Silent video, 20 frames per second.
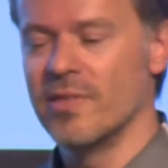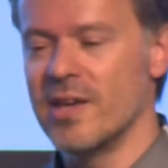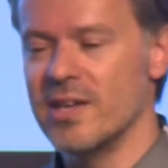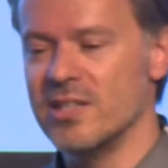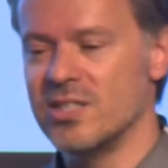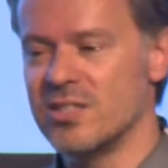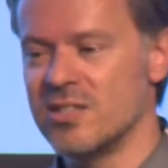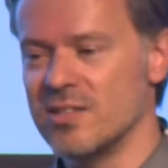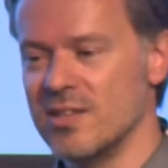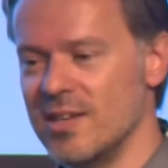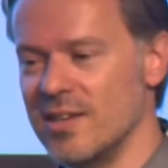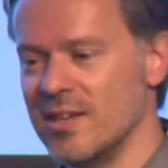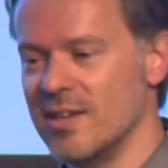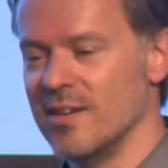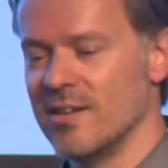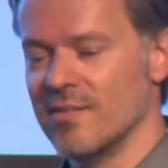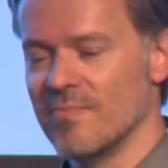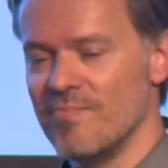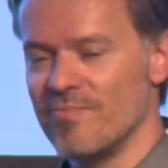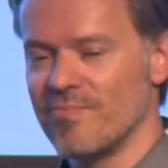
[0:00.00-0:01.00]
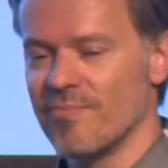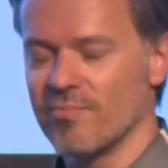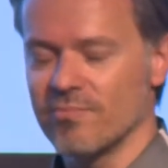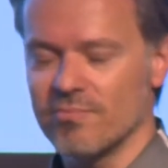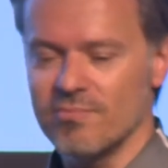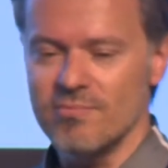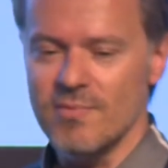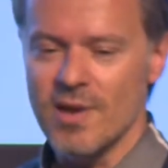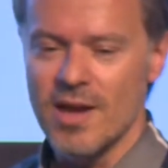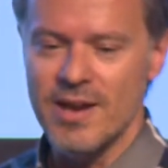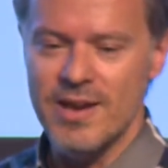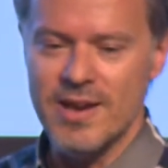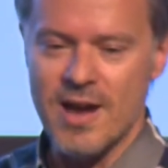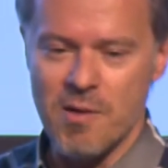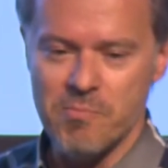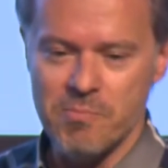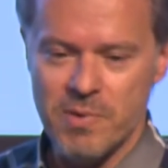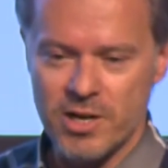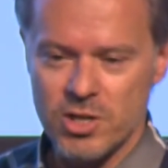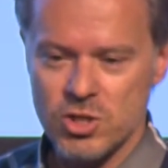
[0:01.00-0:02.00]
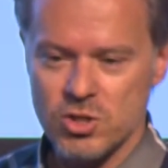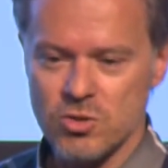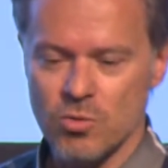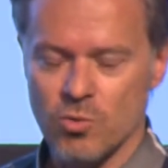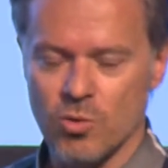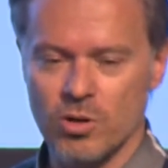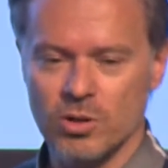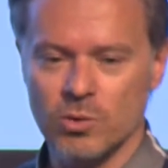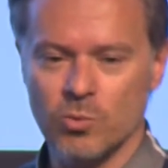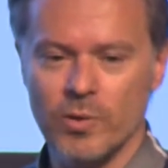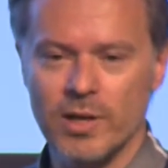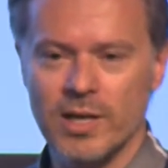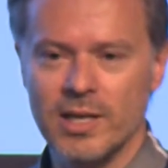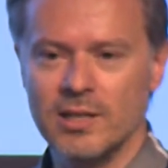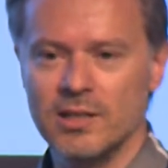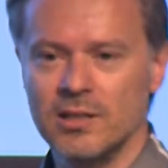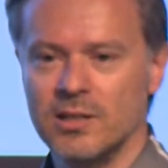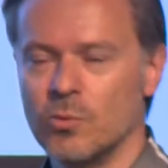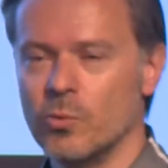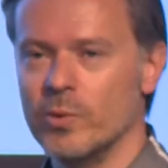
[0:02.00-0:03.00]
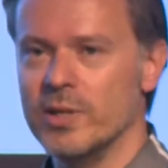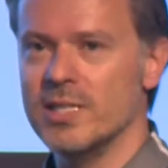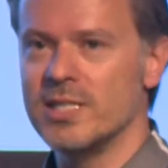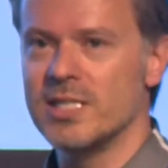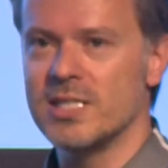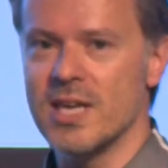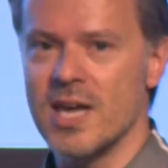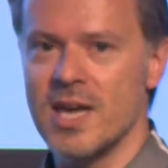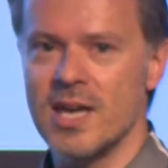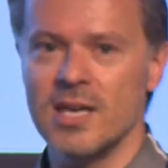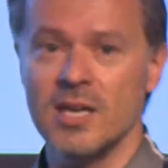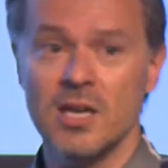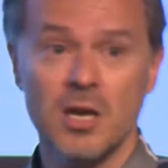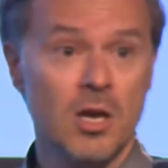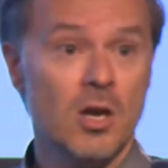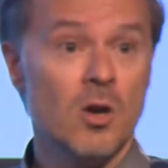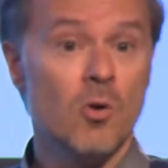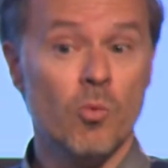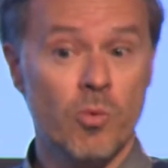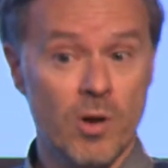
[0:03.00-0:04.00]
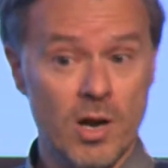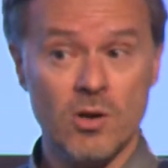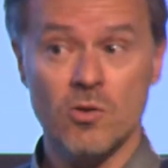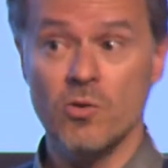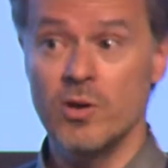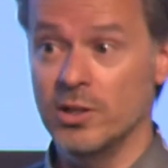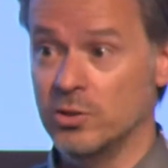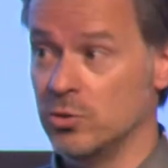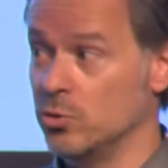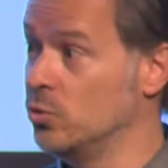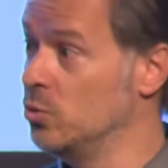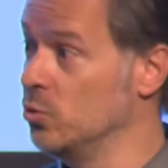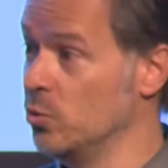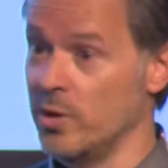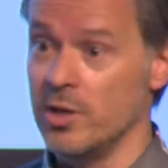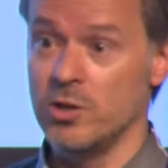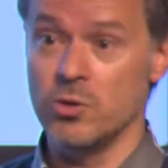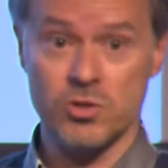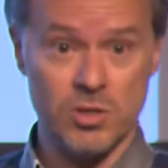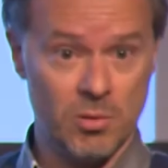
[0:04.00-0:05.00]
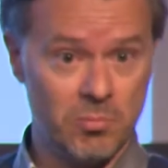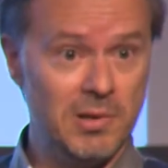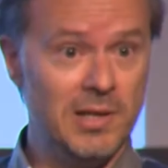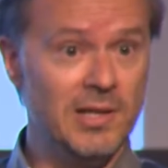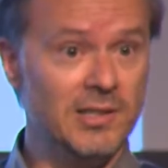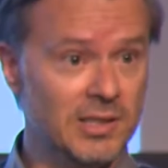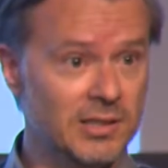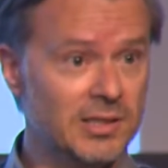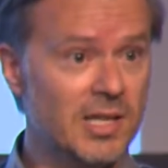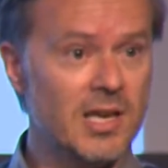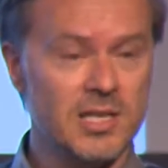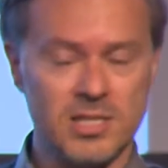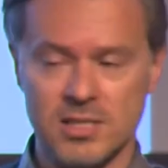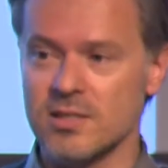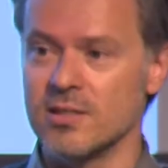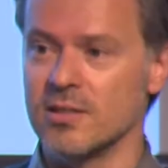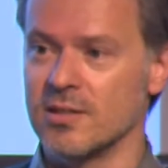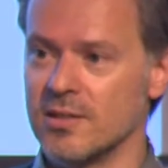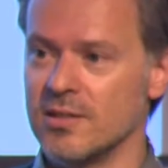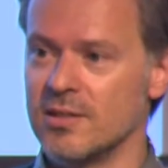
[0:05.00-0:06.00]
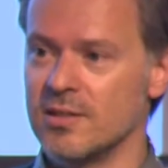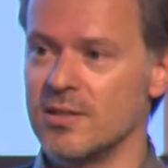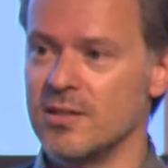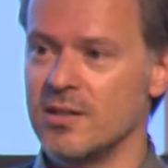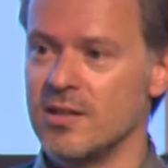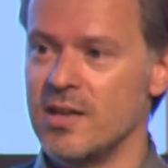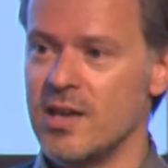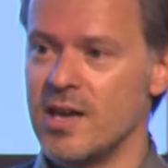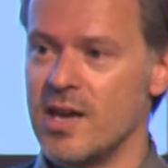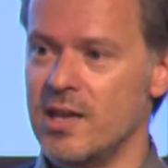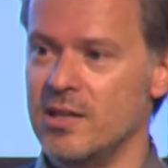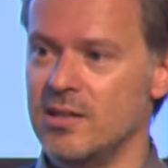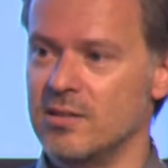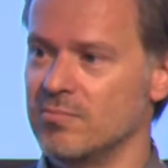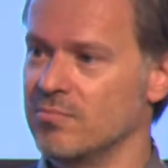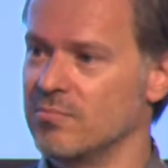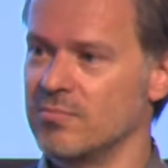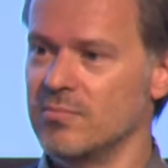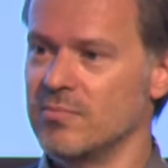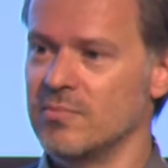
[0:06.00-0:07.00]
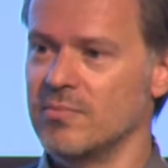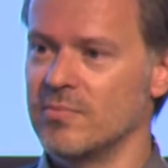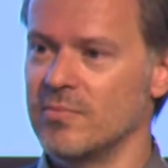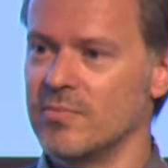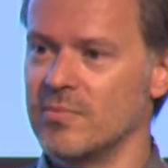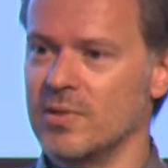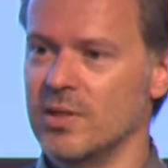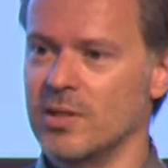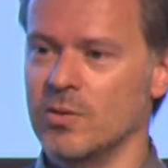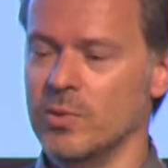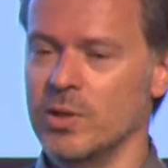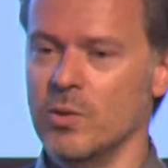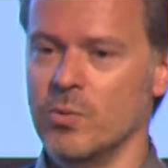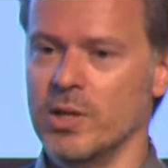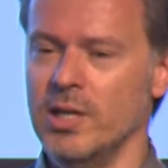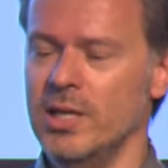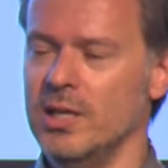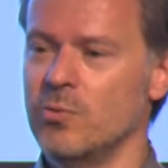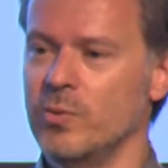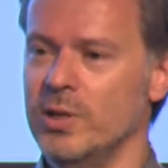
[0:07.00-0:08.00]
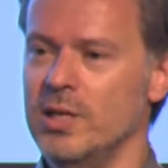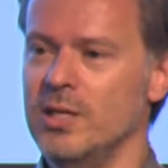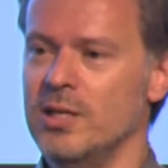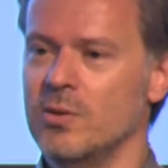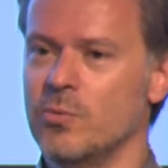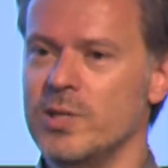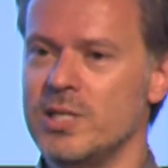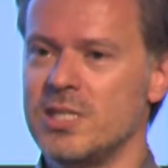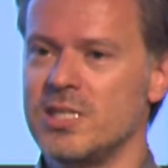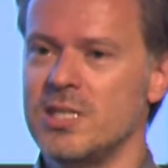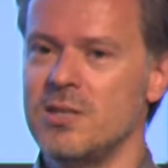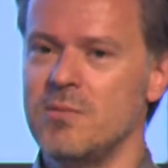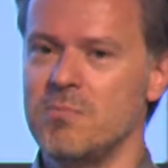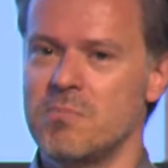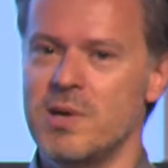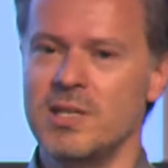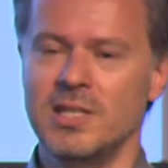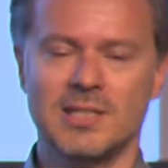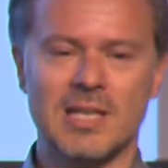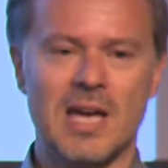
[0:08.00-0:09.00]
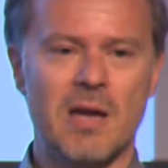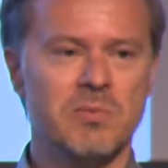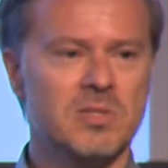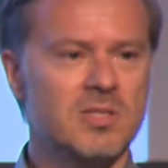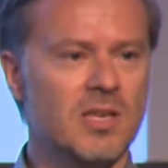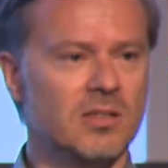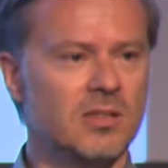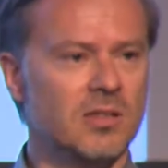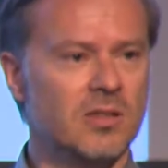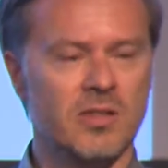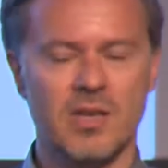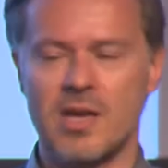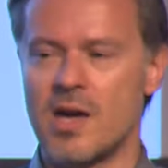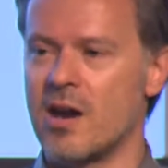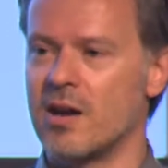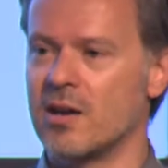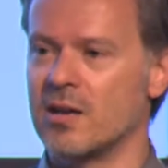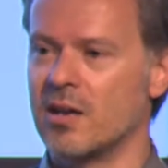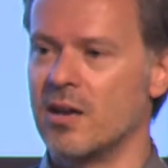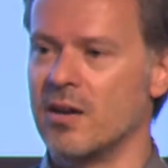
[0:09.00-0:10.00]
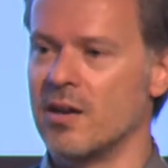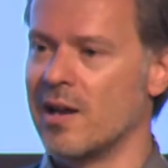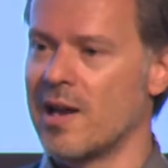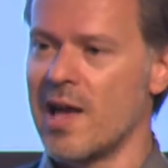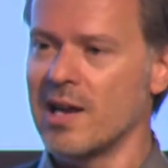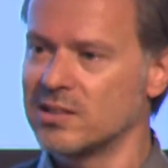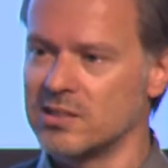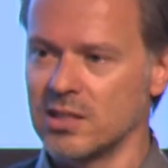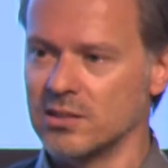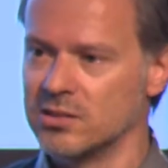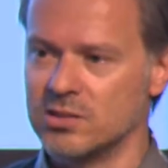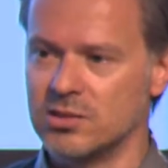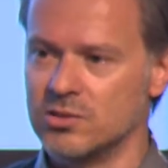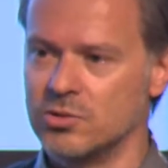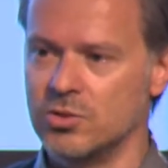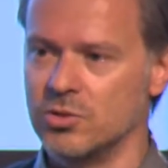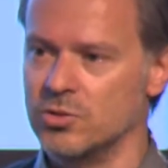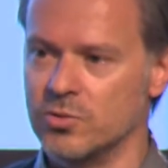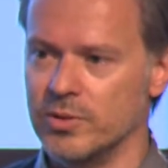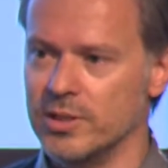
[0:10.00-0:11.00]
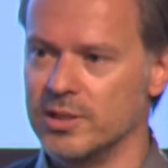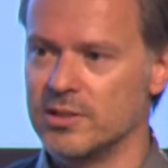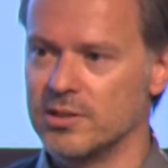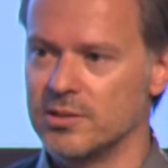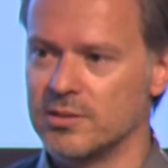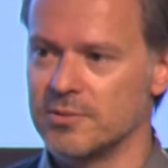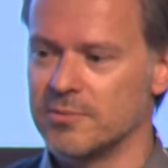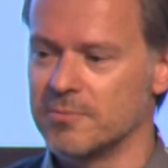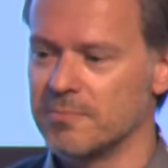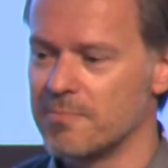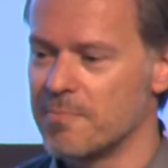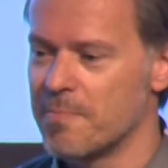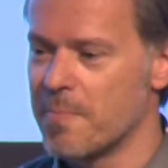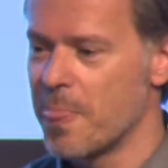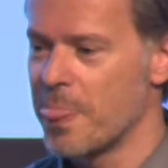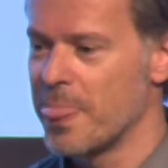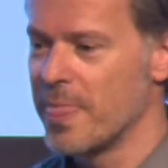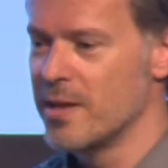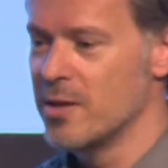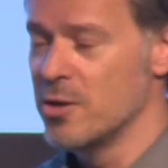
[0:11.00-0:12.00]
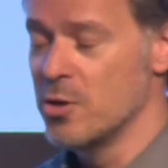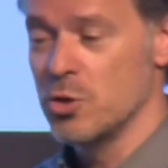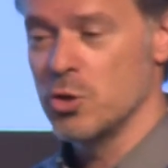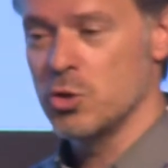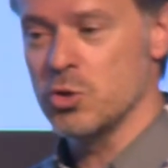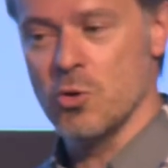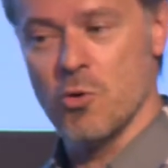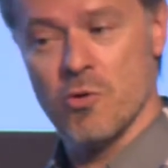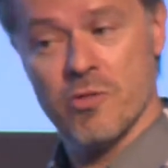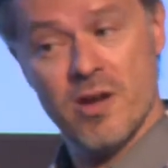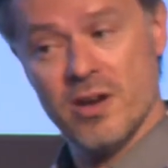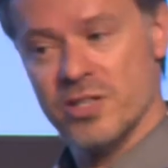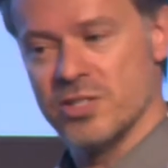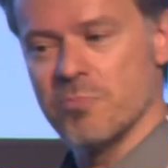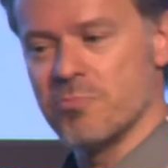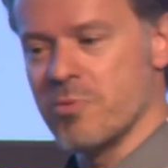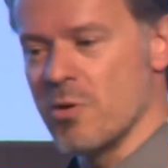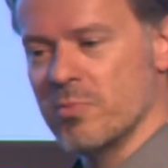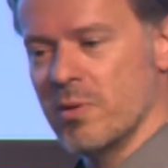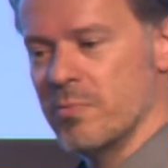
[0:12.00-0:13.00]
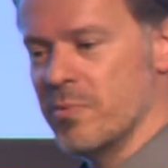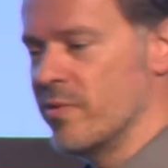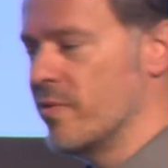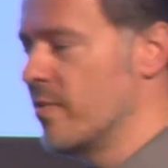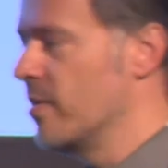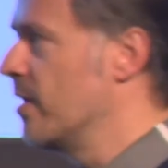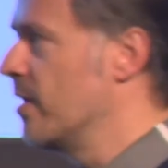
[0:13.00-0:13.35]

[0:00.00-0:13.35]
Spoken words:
they see numbers on when we say we are going to do a usability test. And we see many times that they are reluctant to do it. So there is a problem over